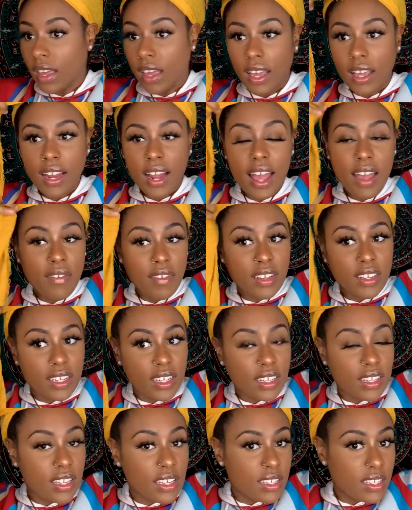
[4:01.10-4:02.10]
And I haven't
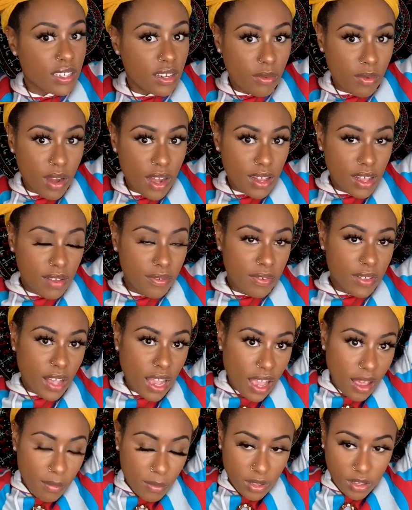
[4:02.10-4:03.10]
done this in a while. I feel
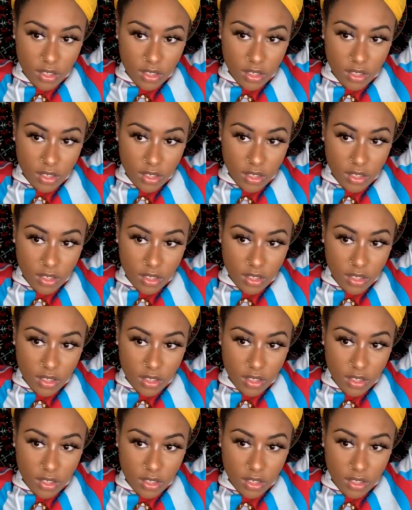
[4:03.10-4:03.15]
like I'm a